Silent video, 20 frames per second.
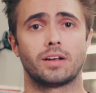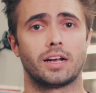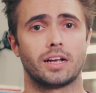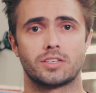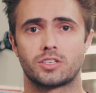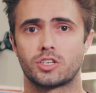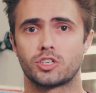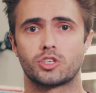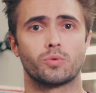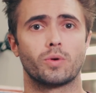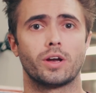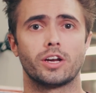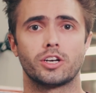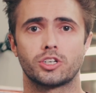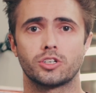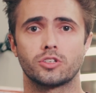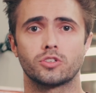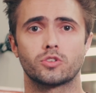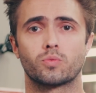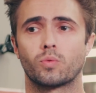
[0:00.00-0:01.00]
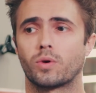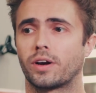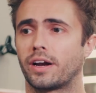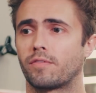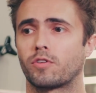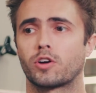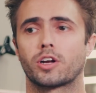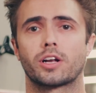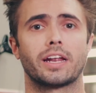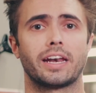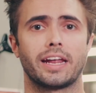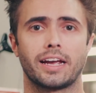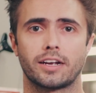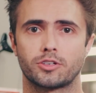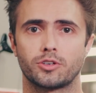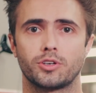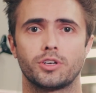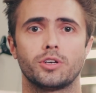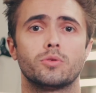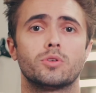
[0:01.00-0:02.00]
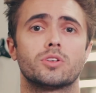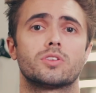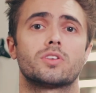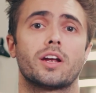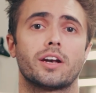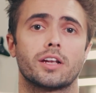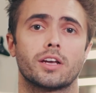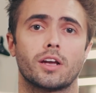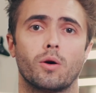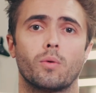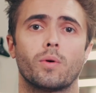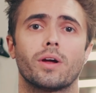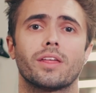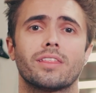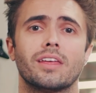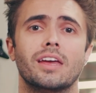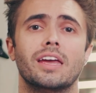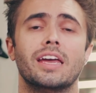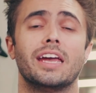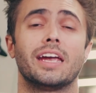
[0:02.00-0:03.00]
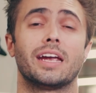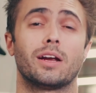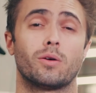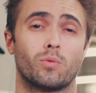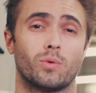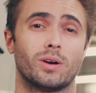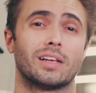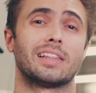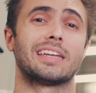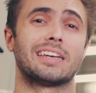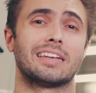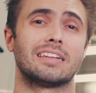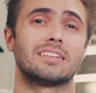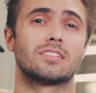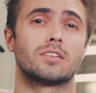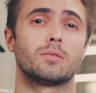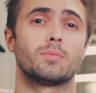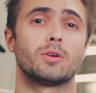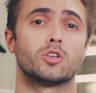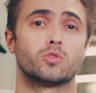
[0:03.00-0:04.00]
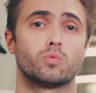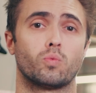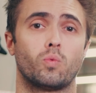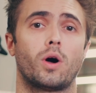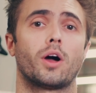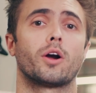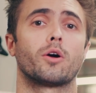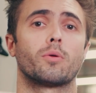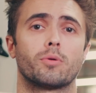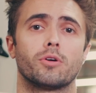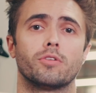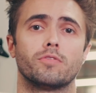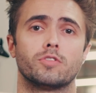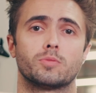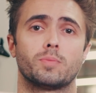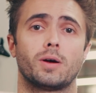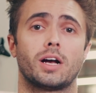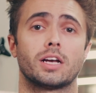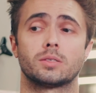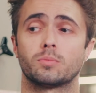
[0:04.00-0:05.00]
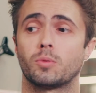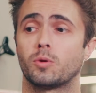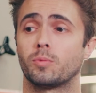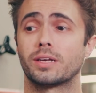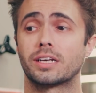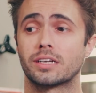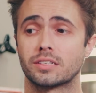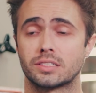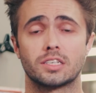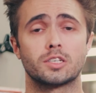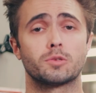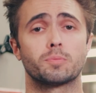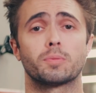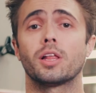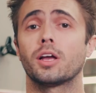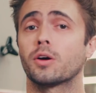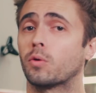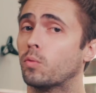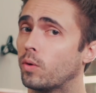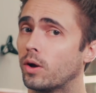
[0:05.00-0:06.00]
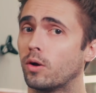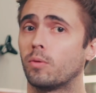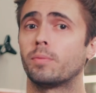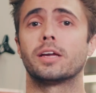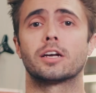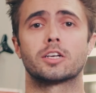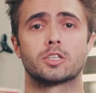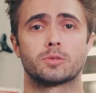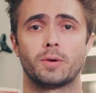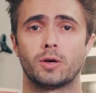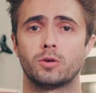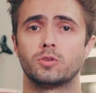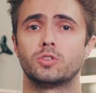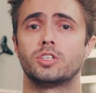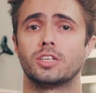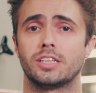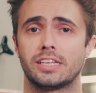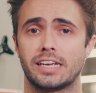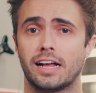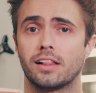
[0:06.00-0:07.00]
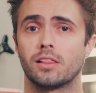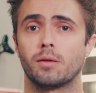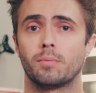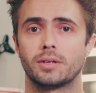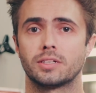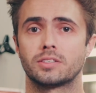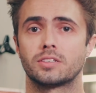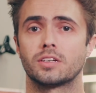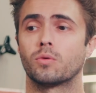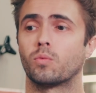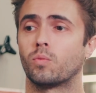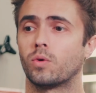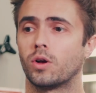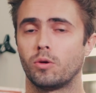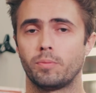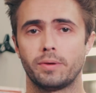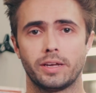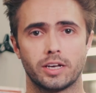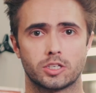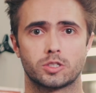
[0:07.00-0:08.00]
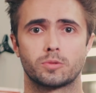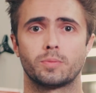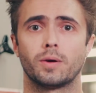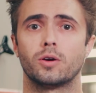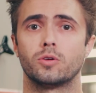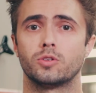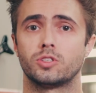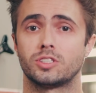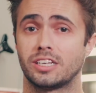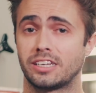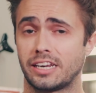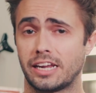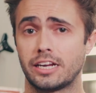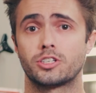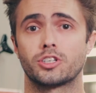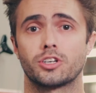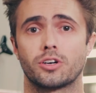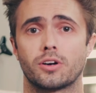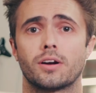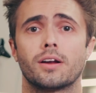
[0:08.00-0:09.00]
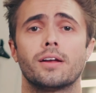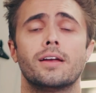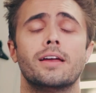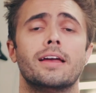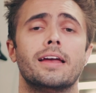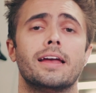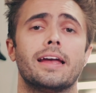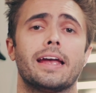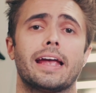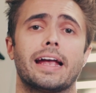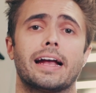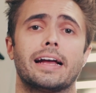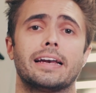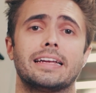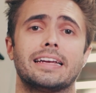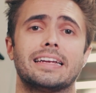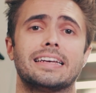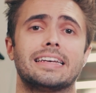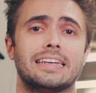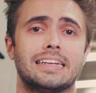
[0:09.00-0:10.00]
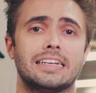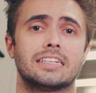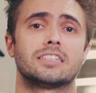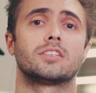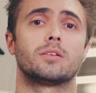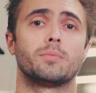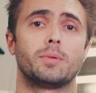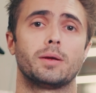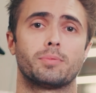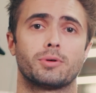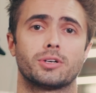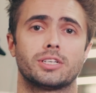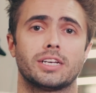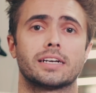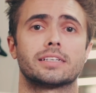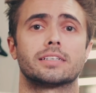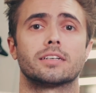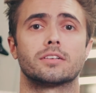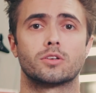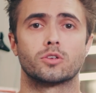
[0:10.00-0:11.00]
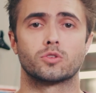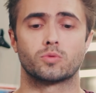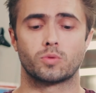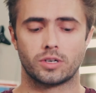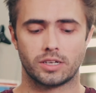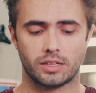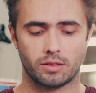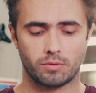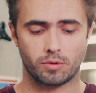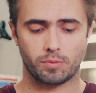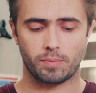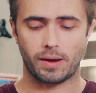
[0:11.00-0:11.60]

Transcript: situations, whatever connector you decide to go with, it really needs to be as waterproof as possible, because this plug will be exposed to the elements. It will be exposed to nature, and it needs to be protected because we're dealing with